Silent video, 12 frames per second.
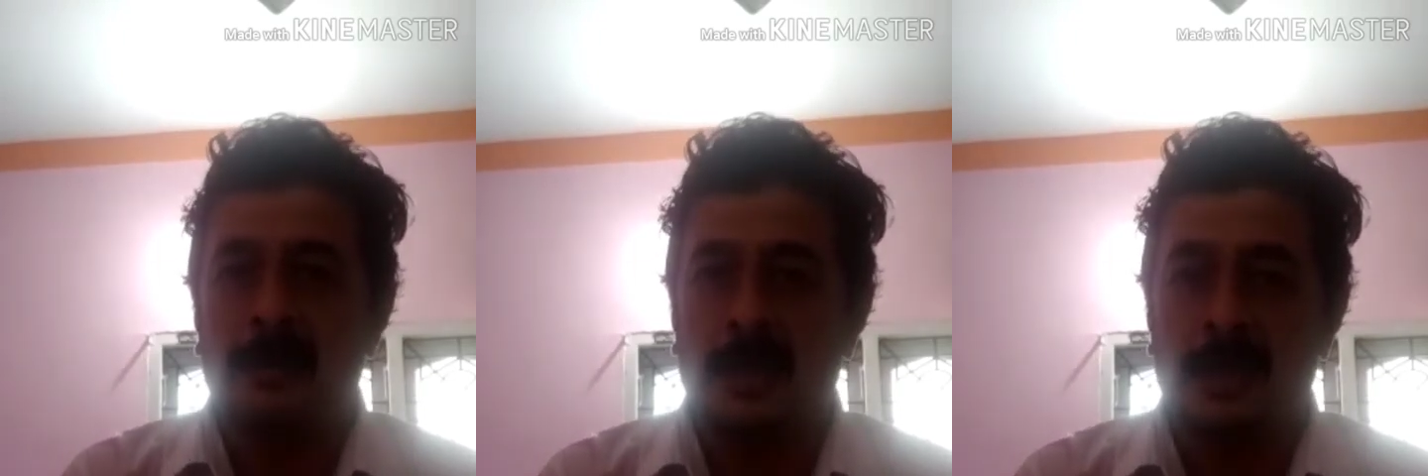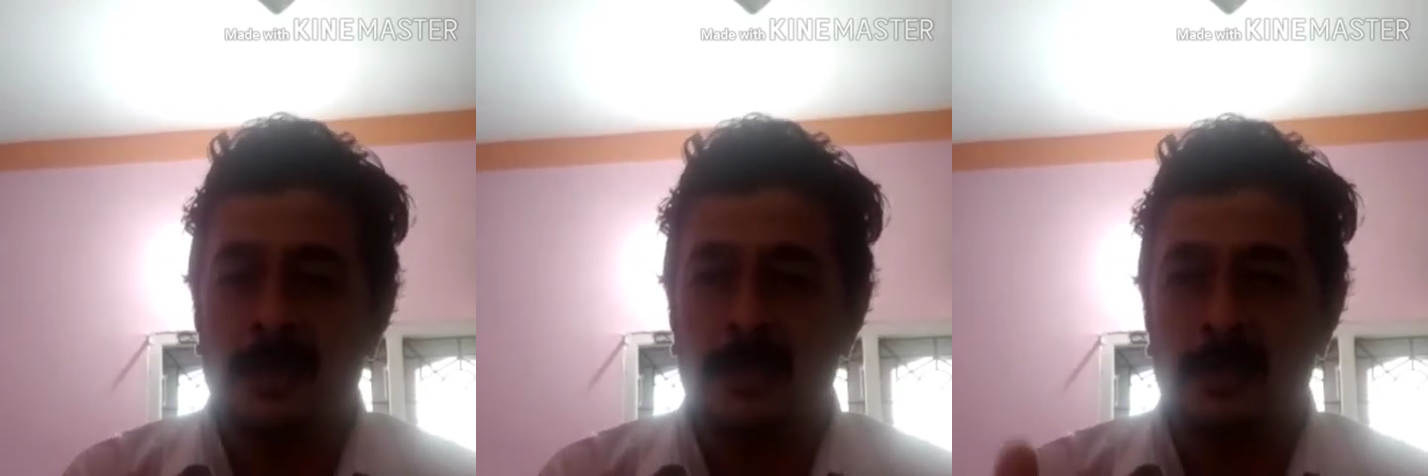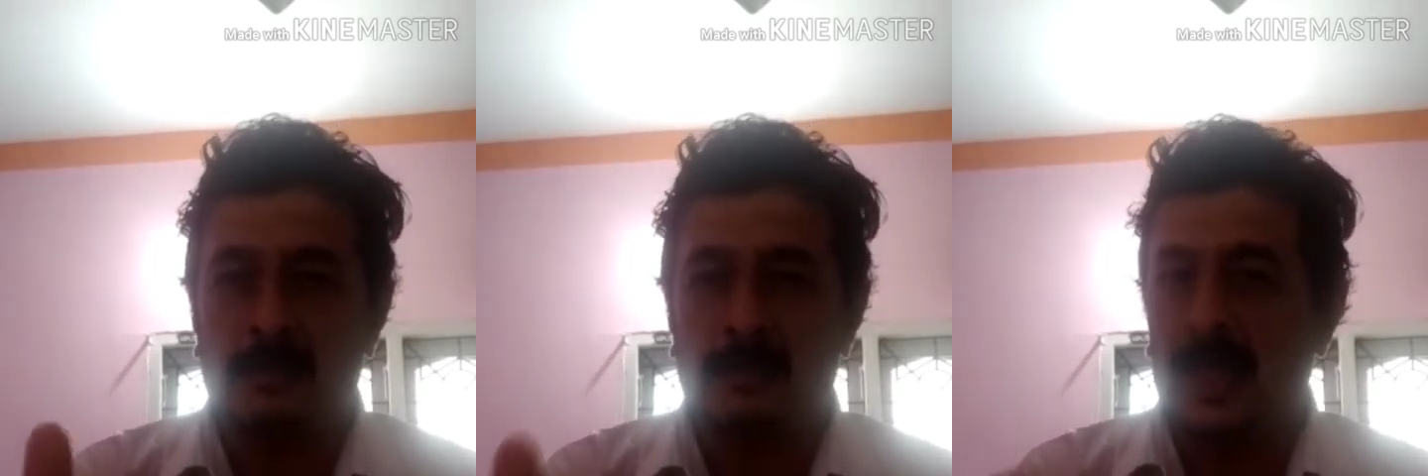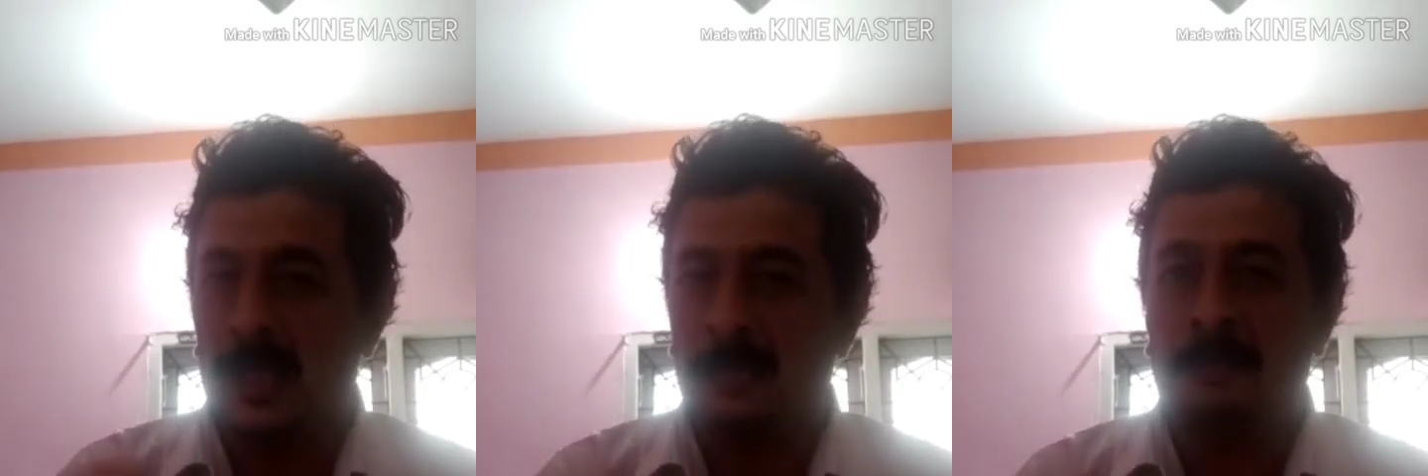learned
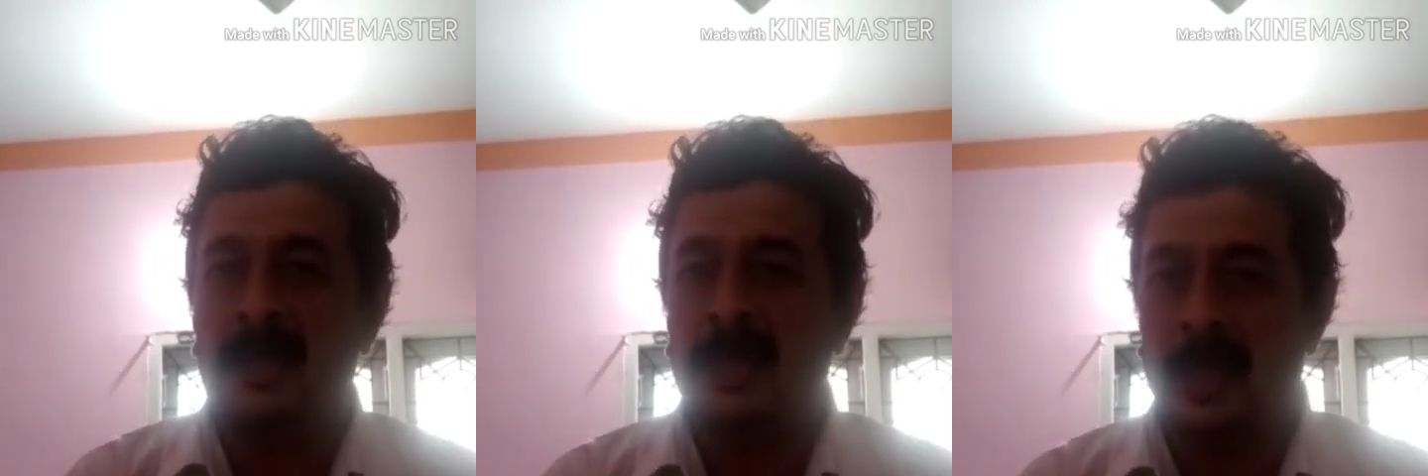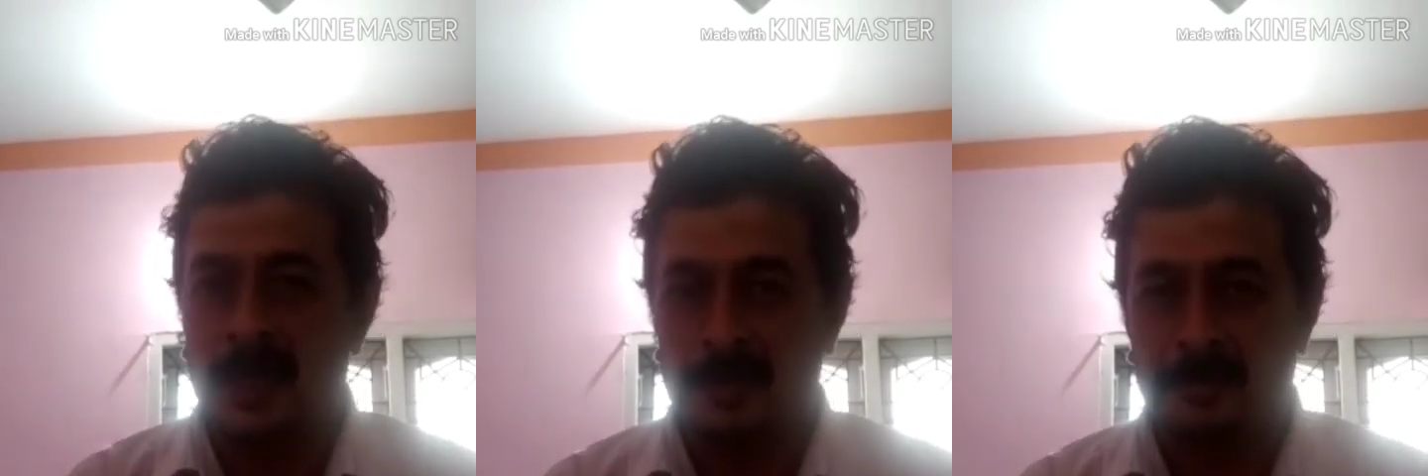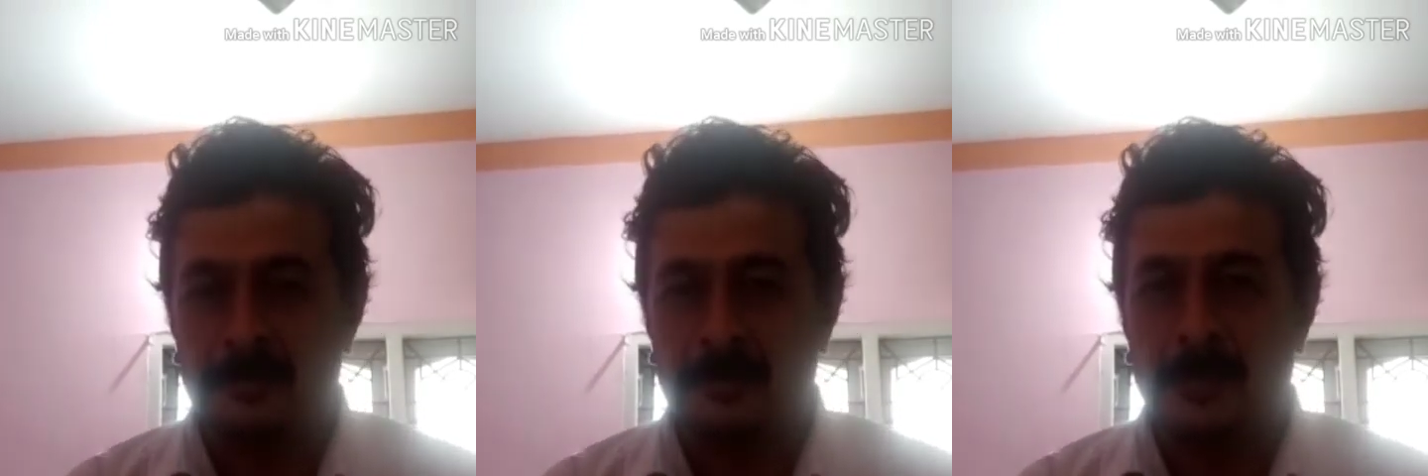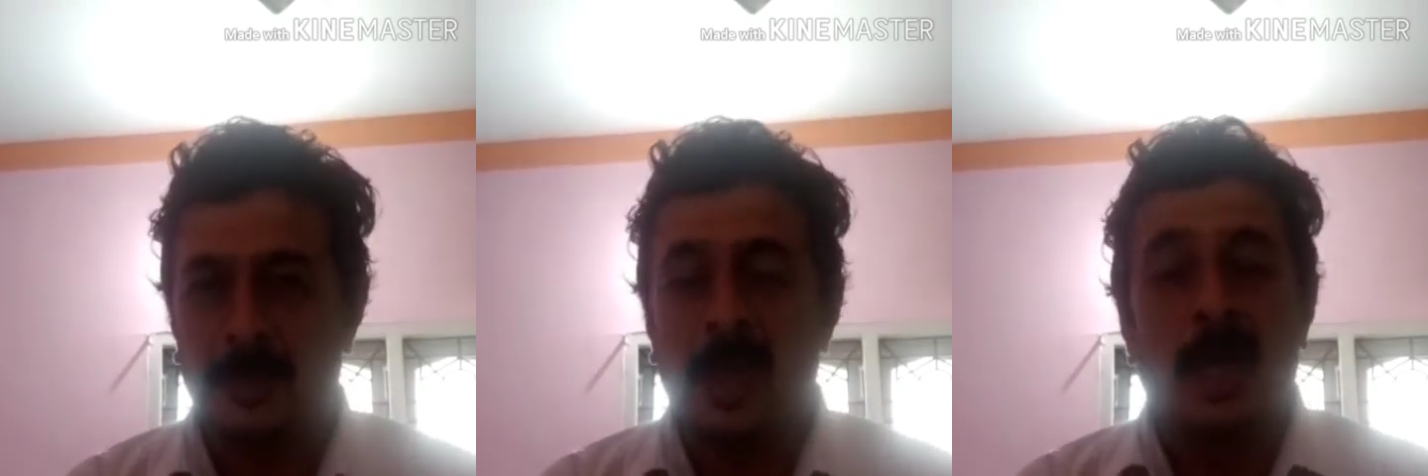while speaking.
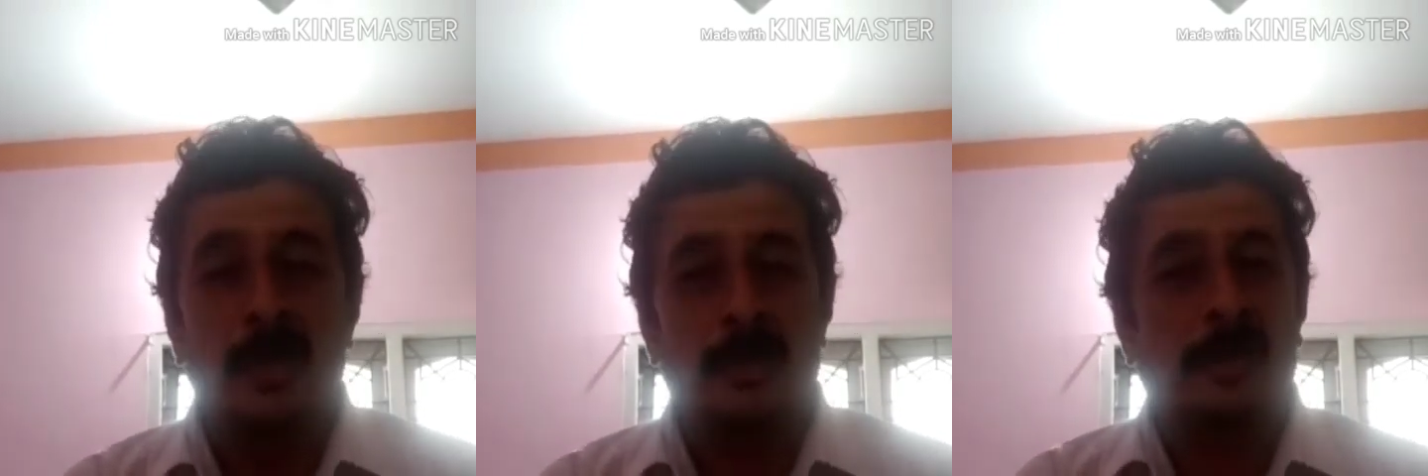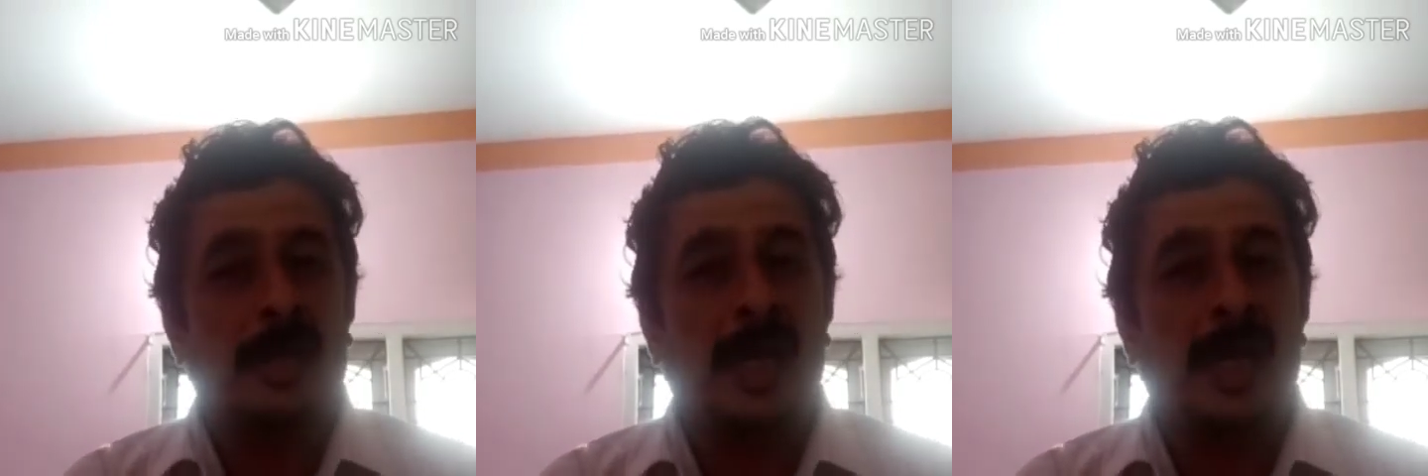So,